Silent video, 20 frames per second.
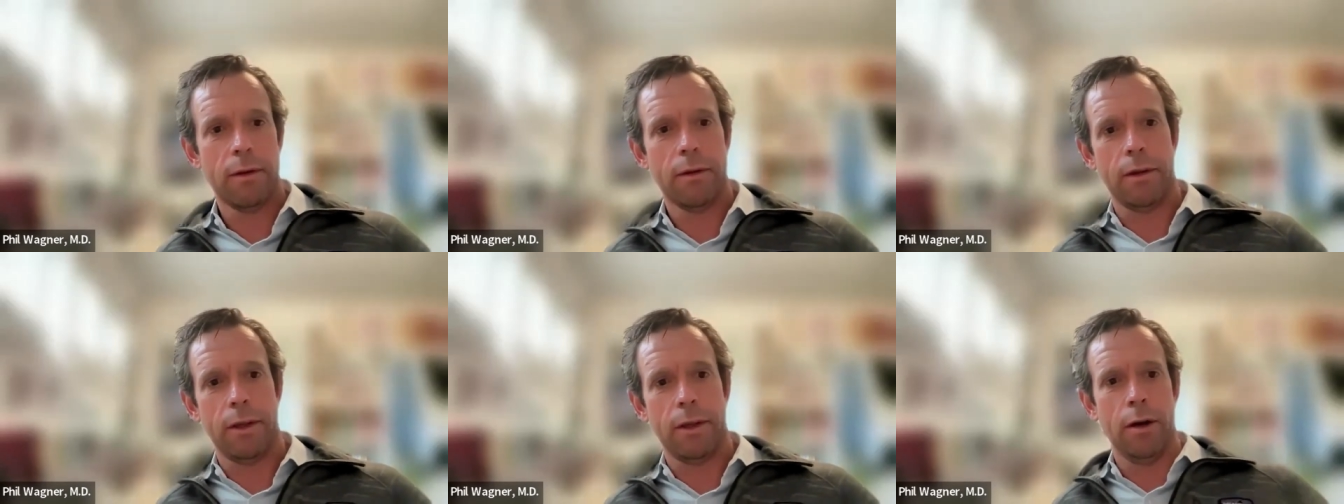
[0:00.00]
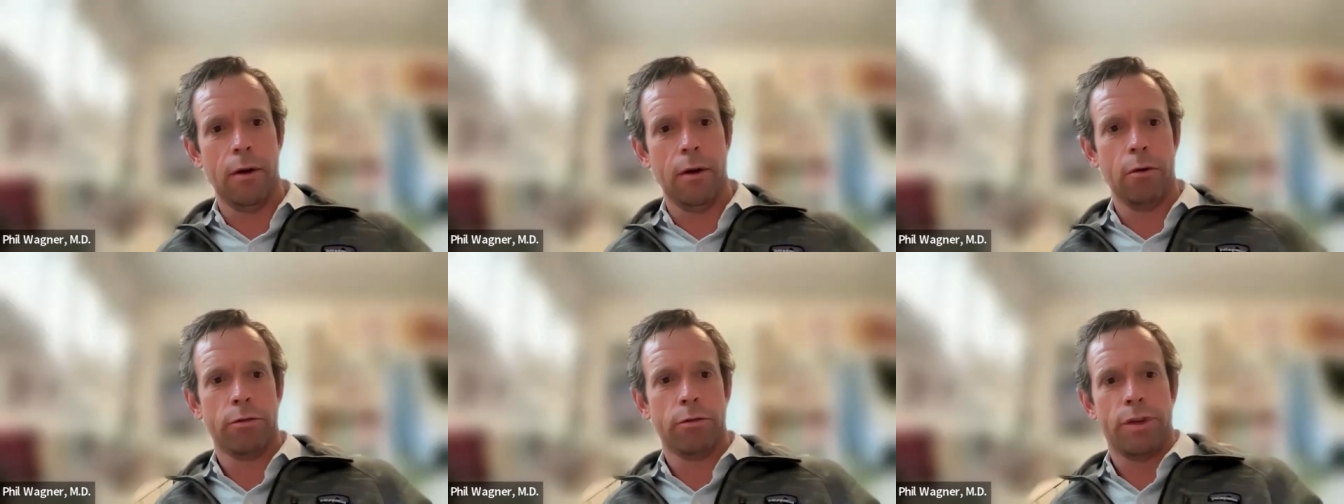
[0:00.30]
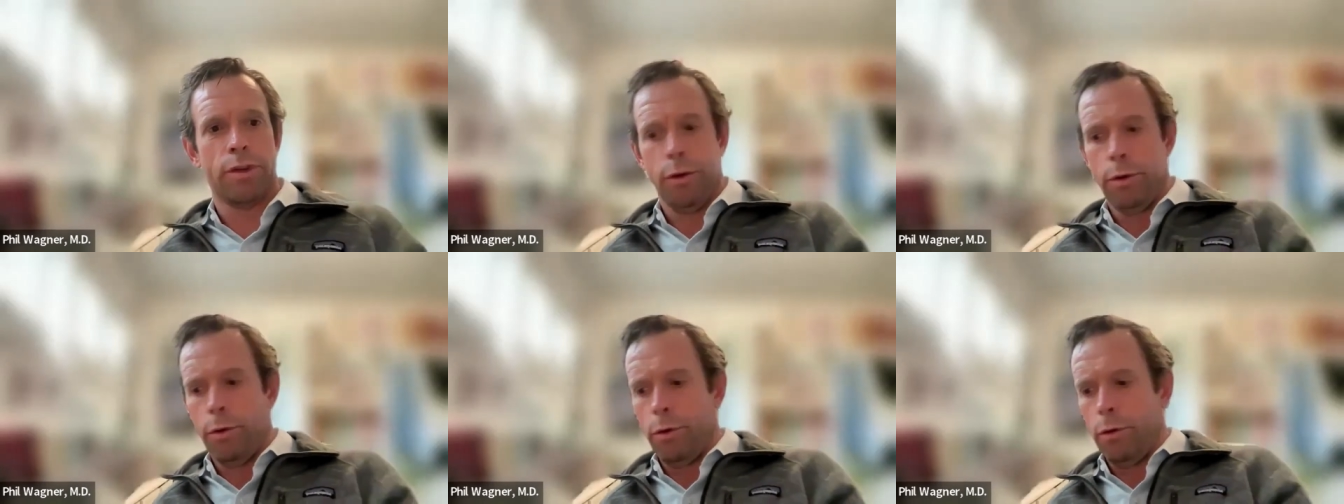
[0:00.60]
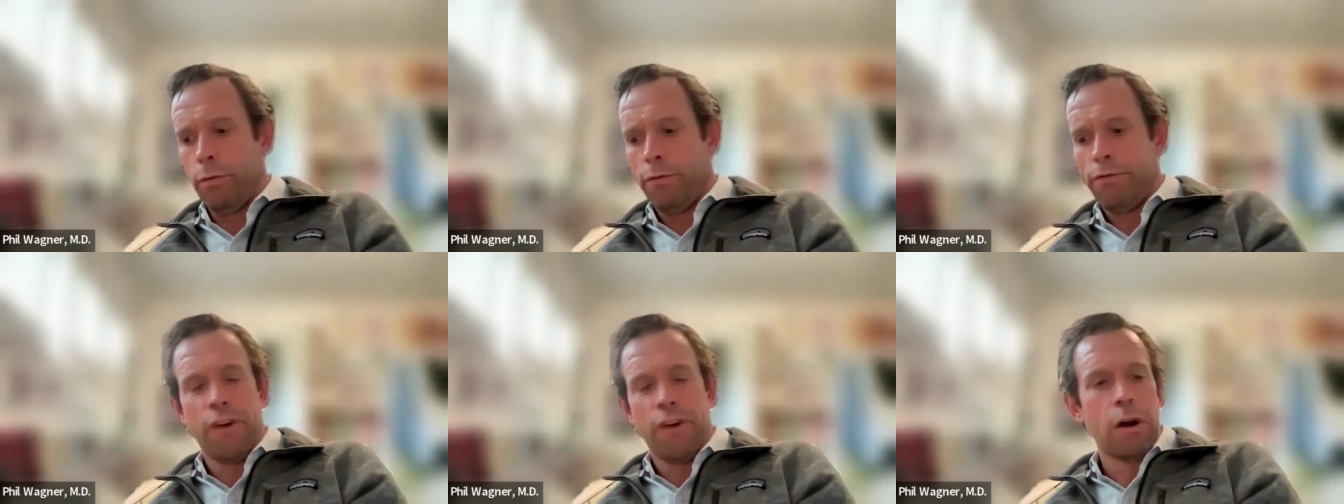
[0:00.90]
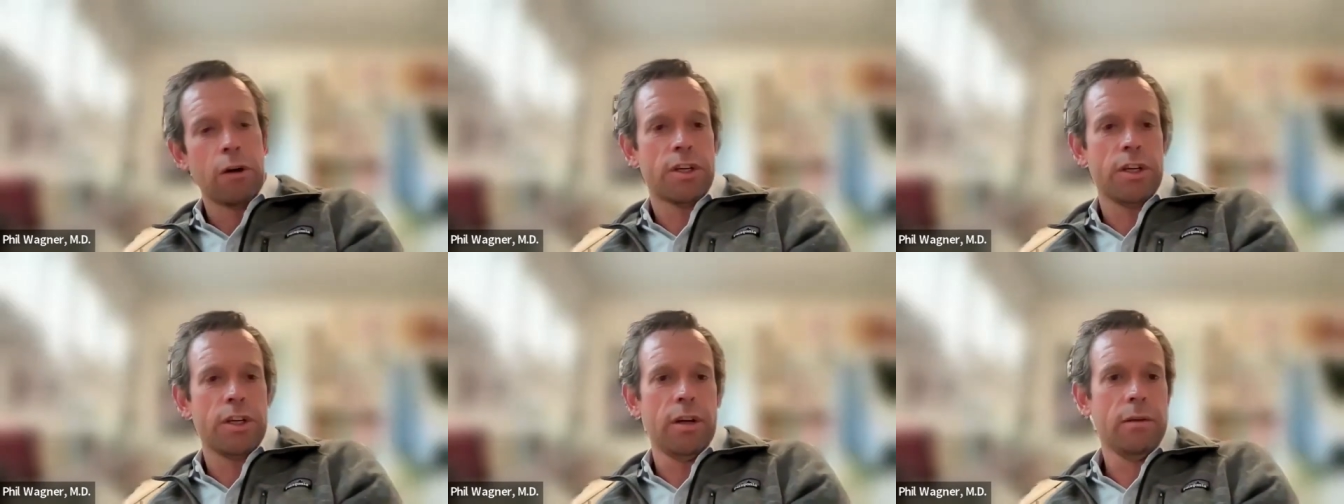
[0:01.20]
you know to
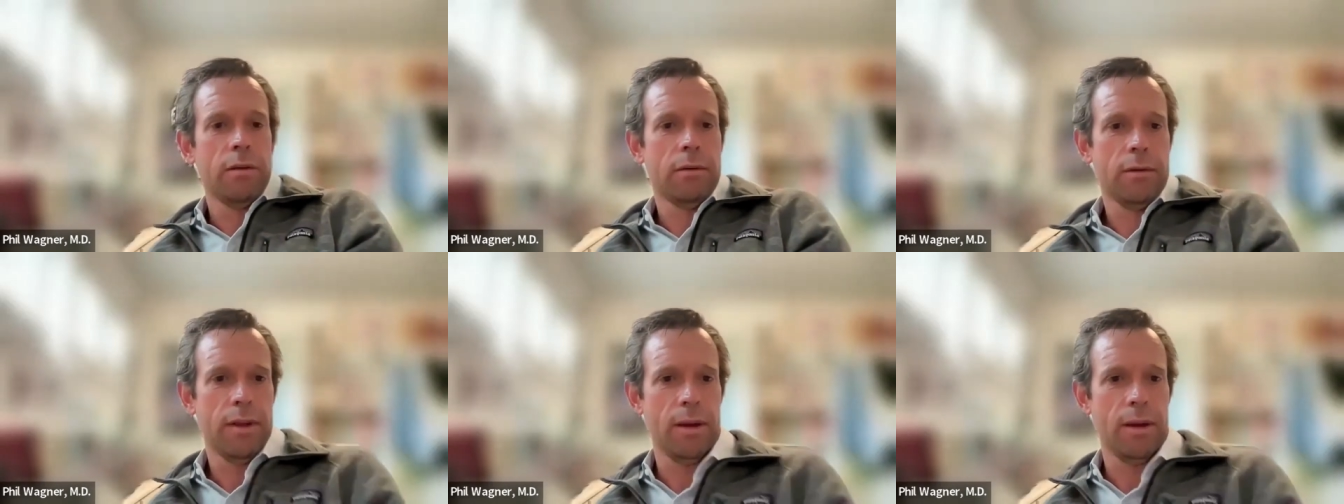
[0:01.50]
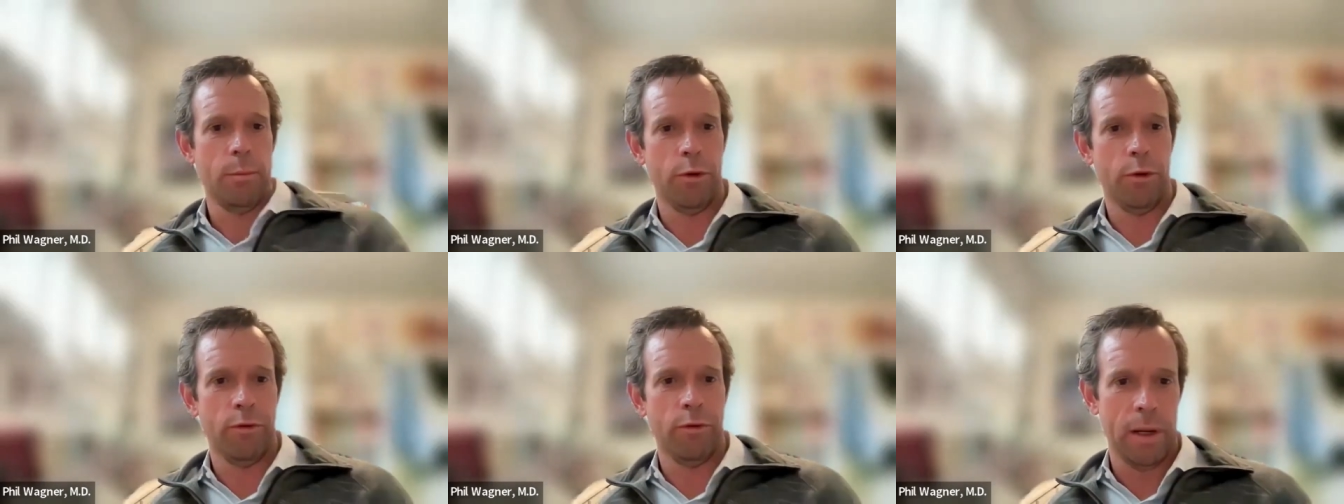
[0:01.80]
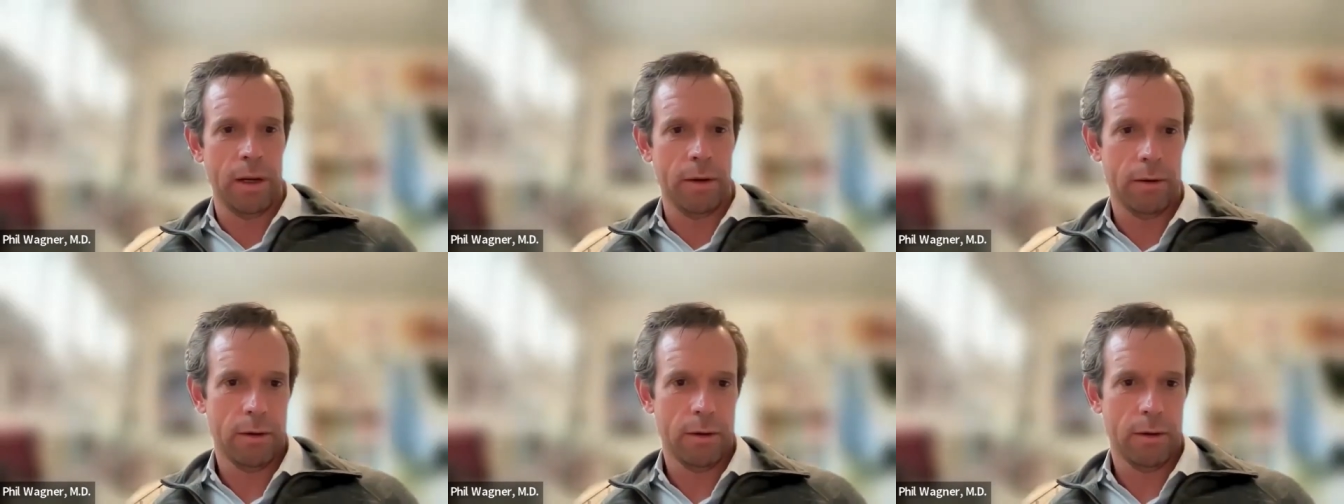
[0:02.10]
function and movement